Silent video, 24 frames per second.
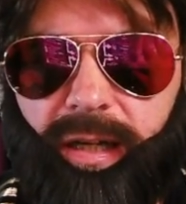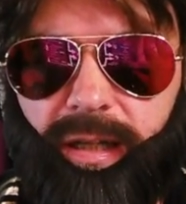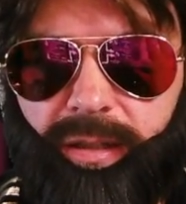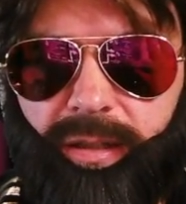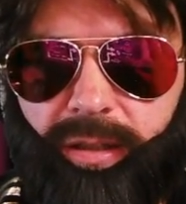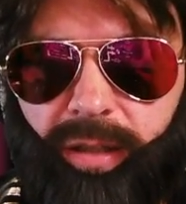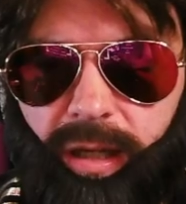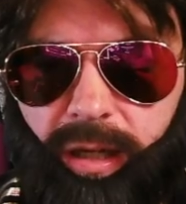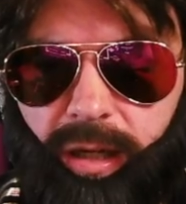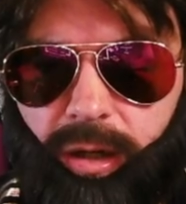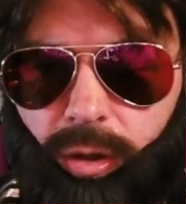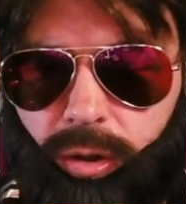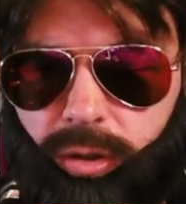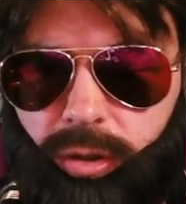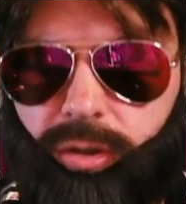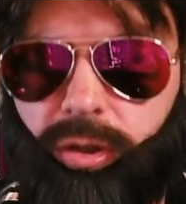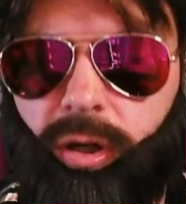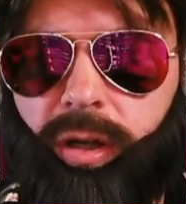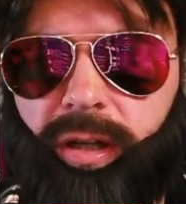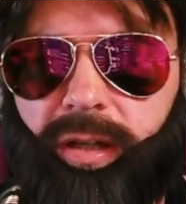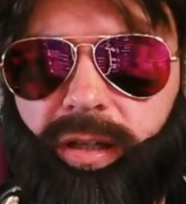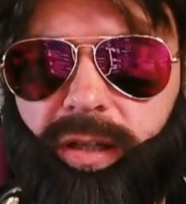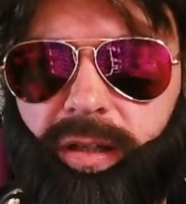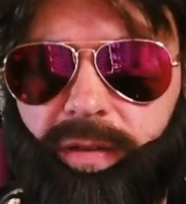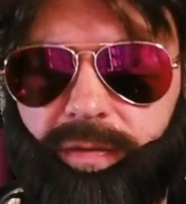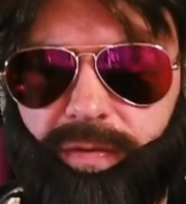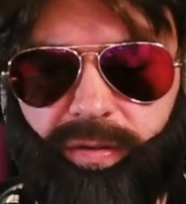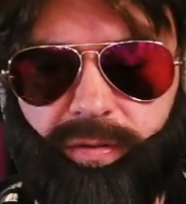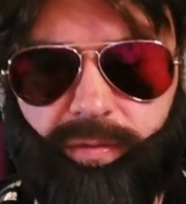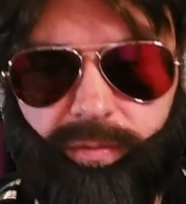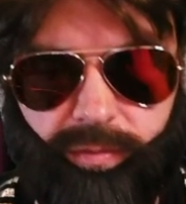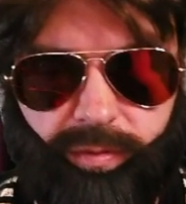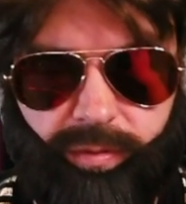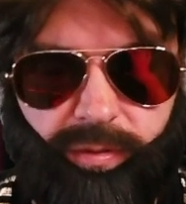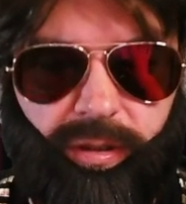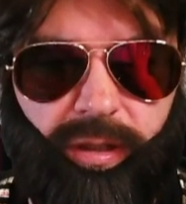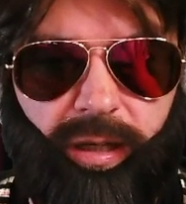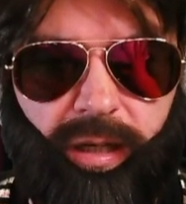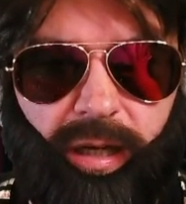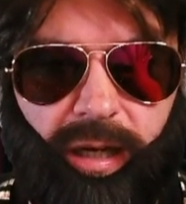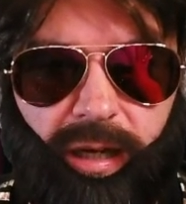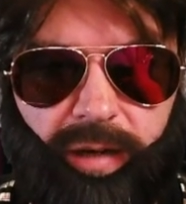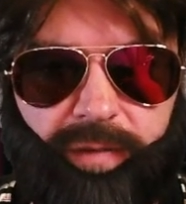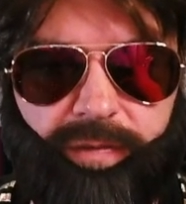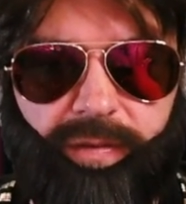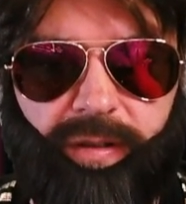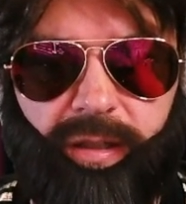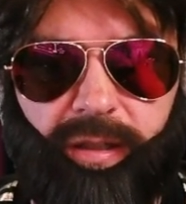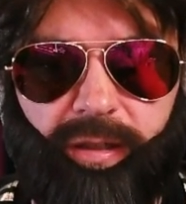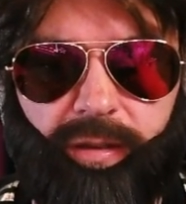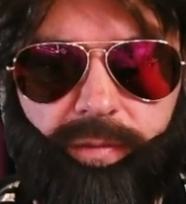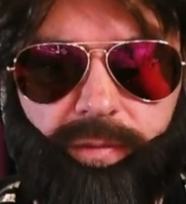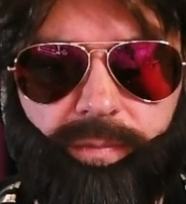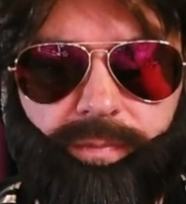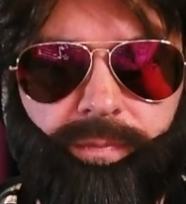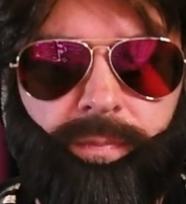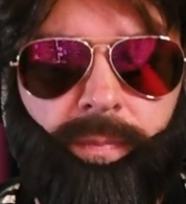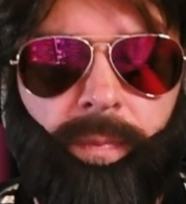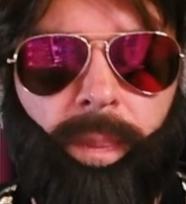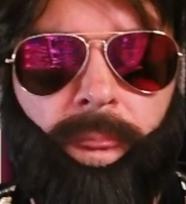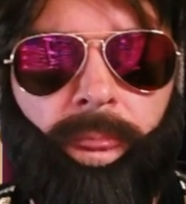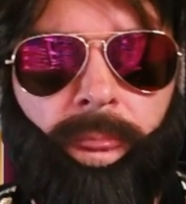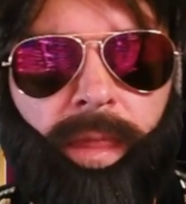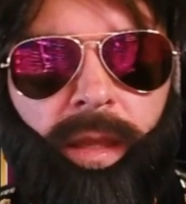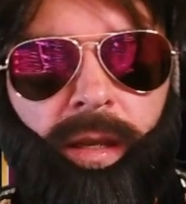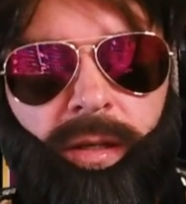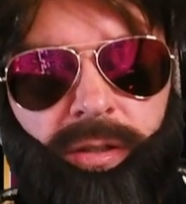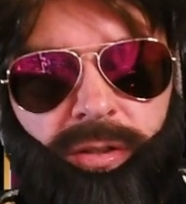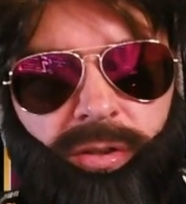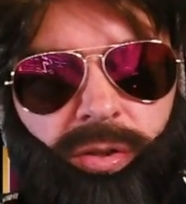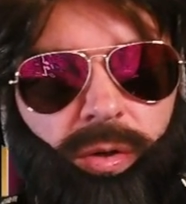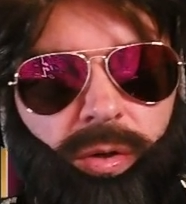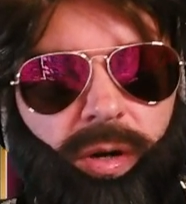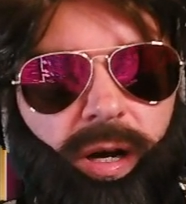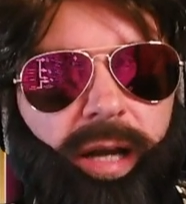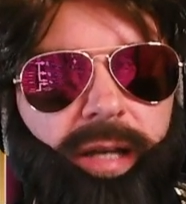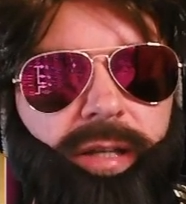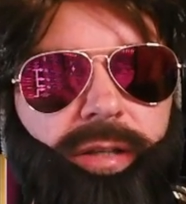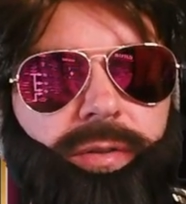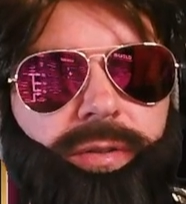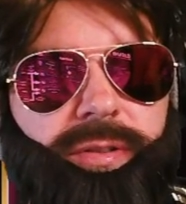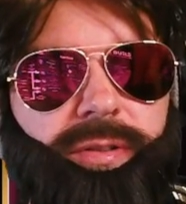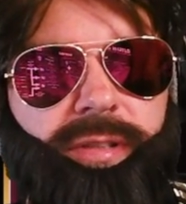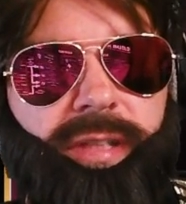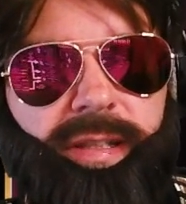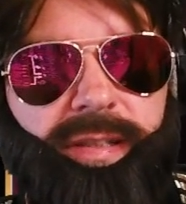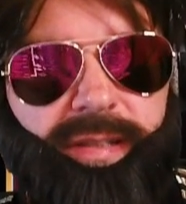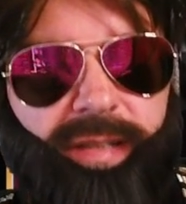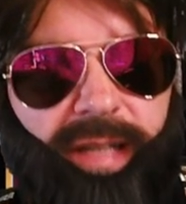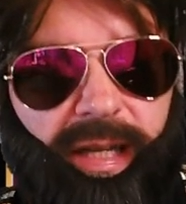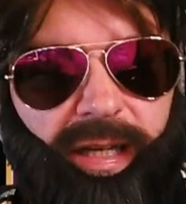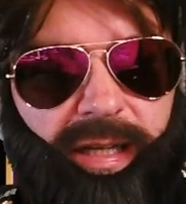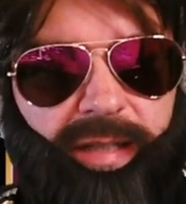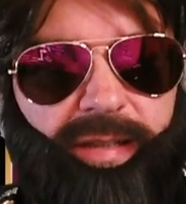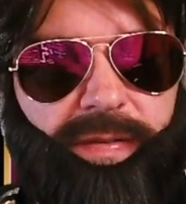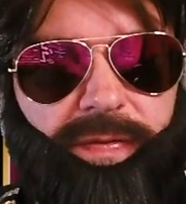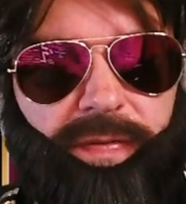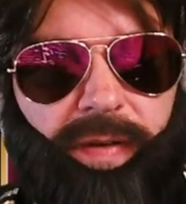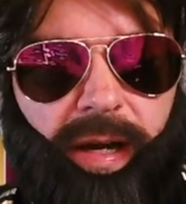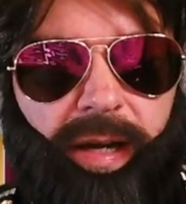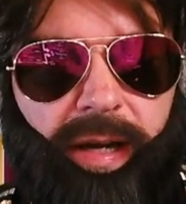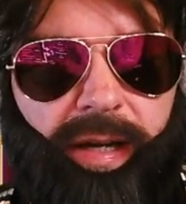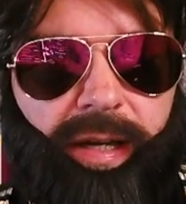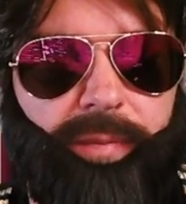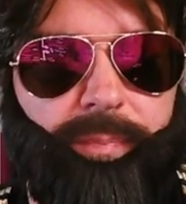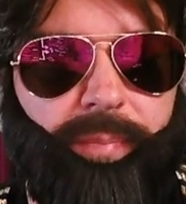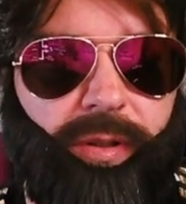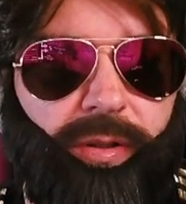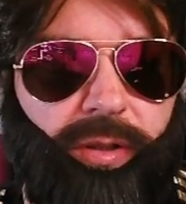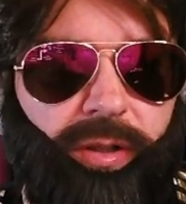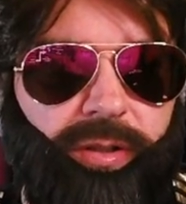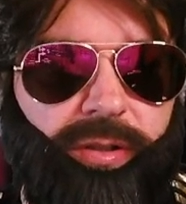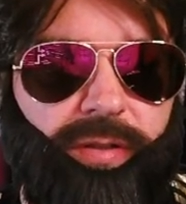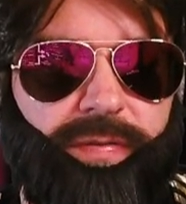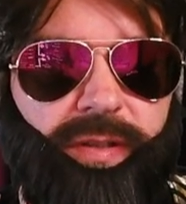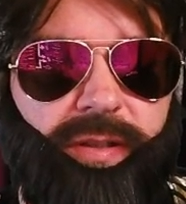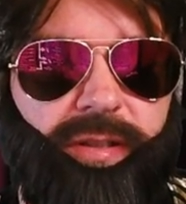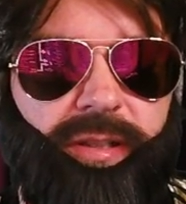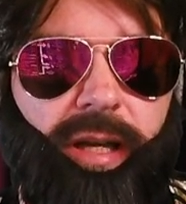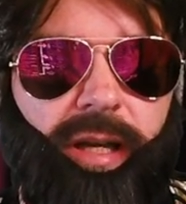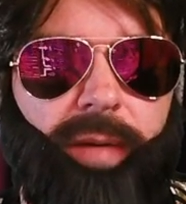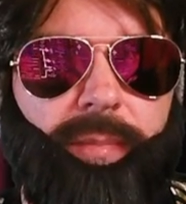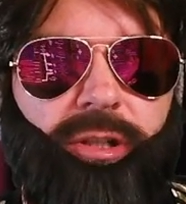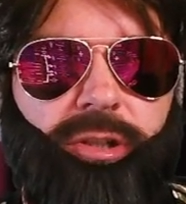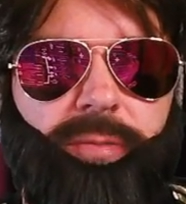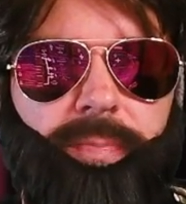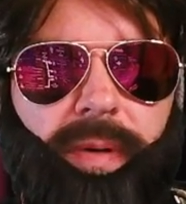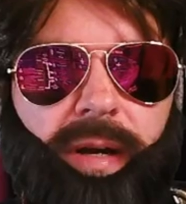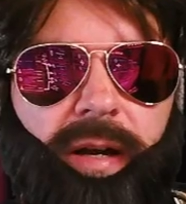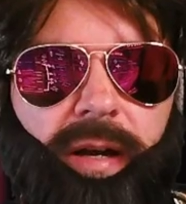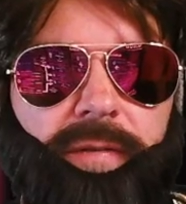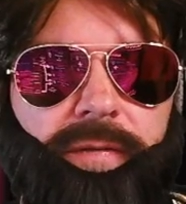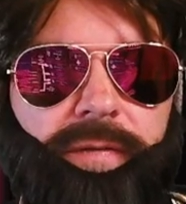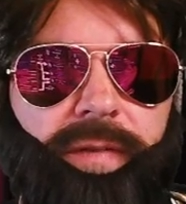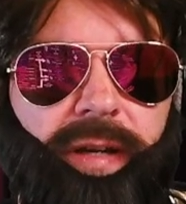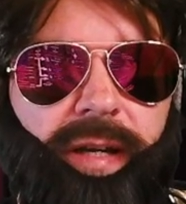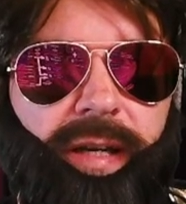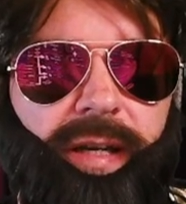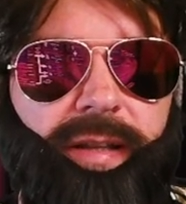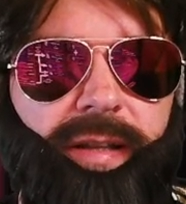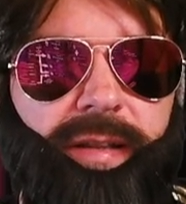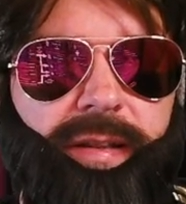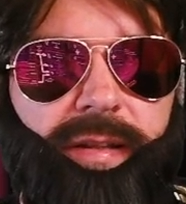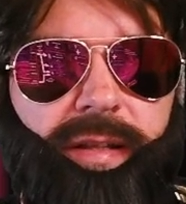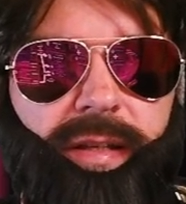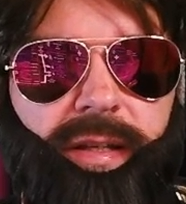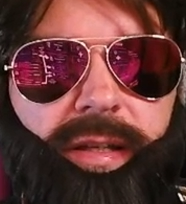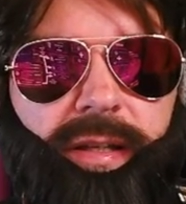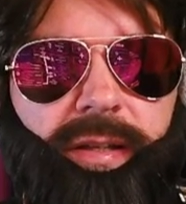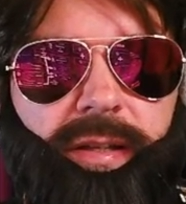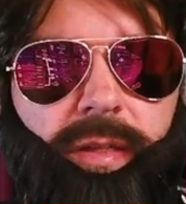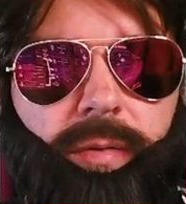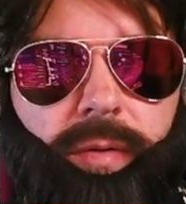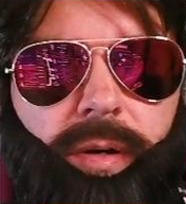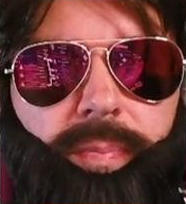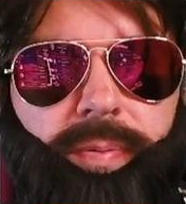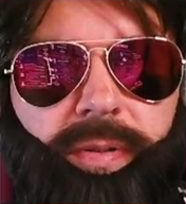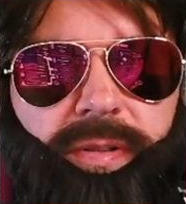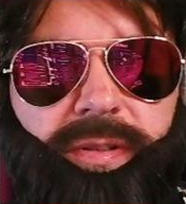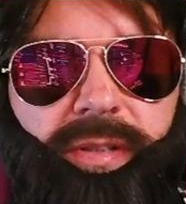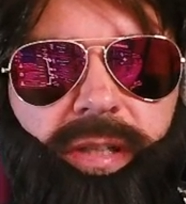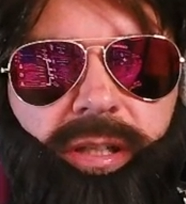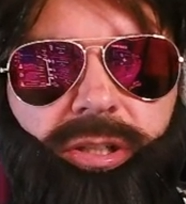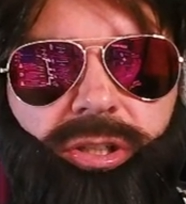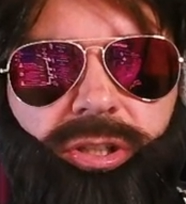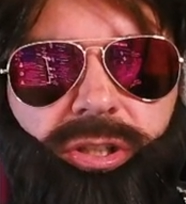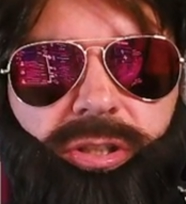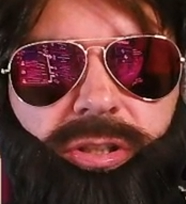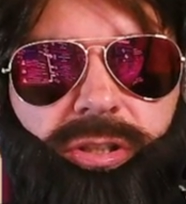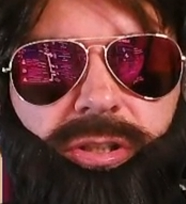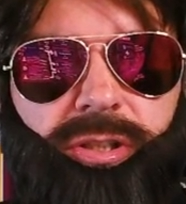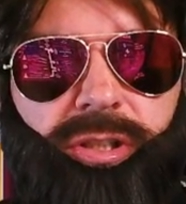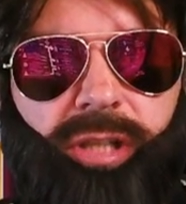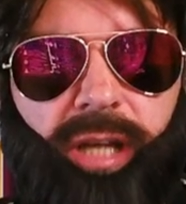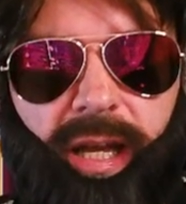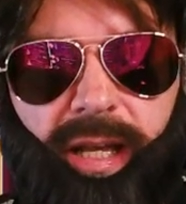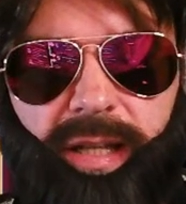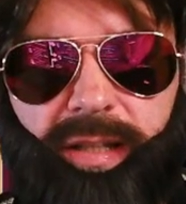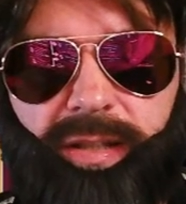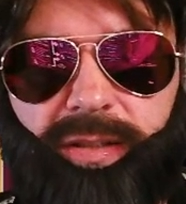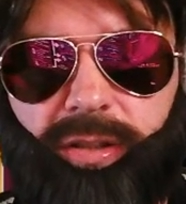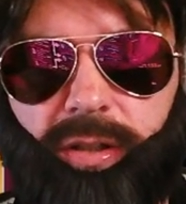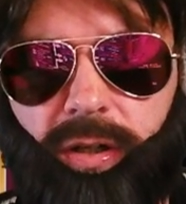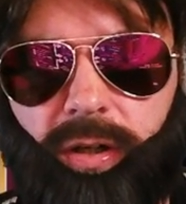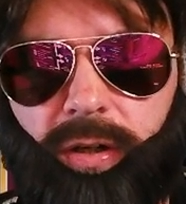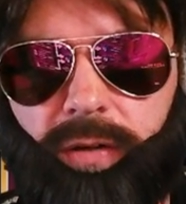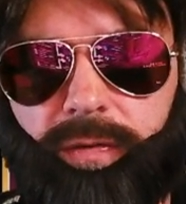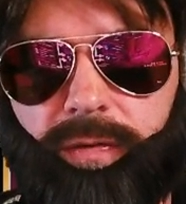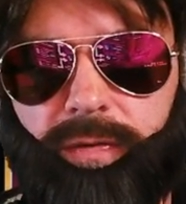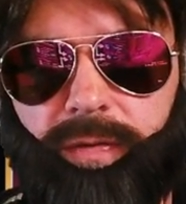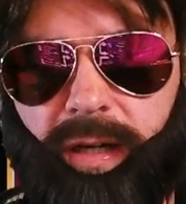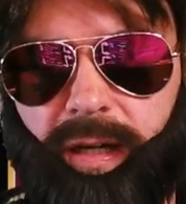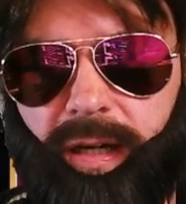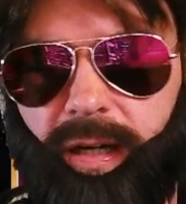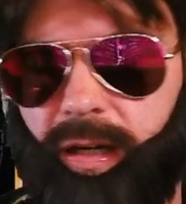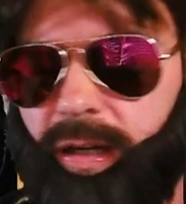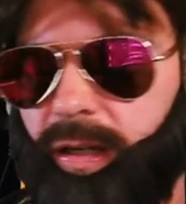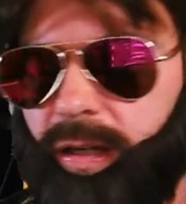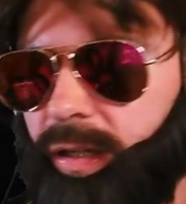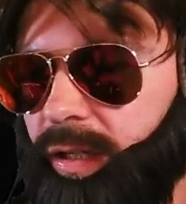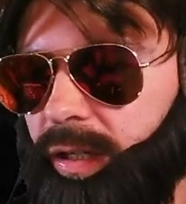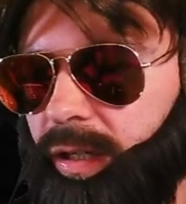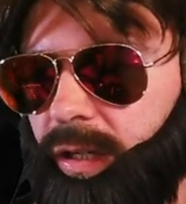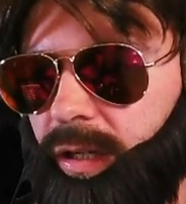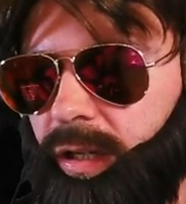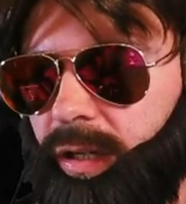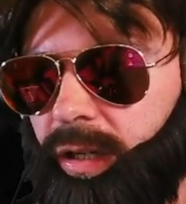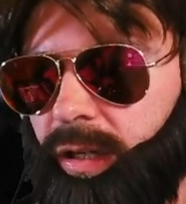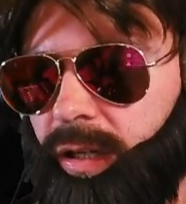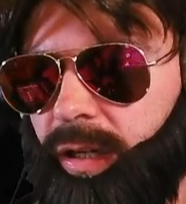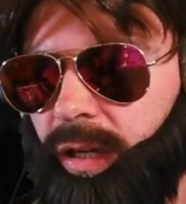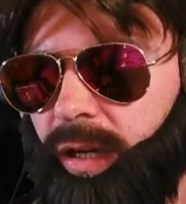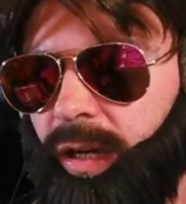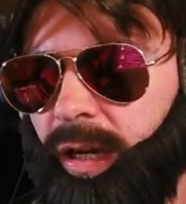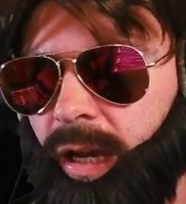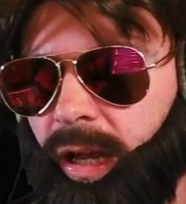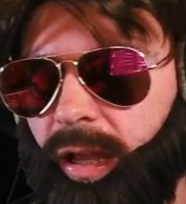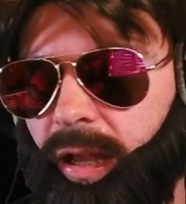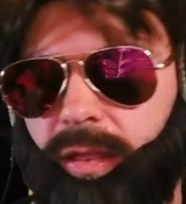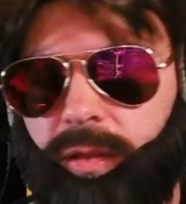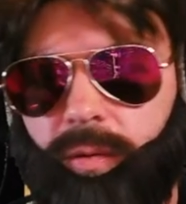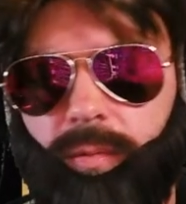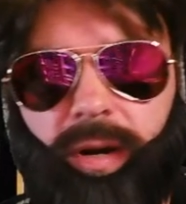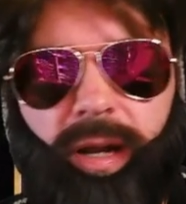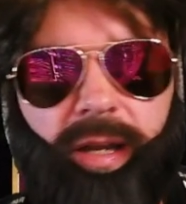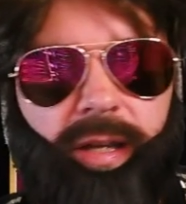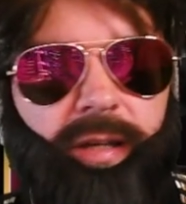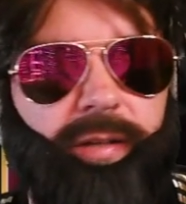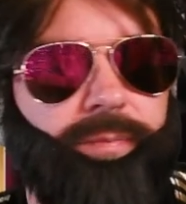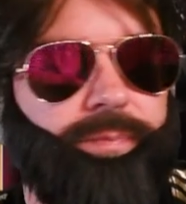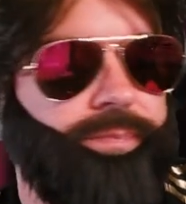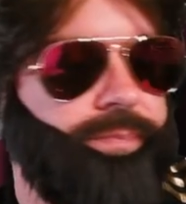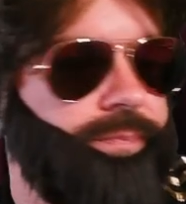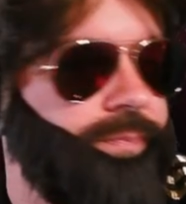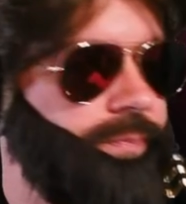alternatives after that. So I used Zealot's Fire because of the damage buff and the 3% chance of health regen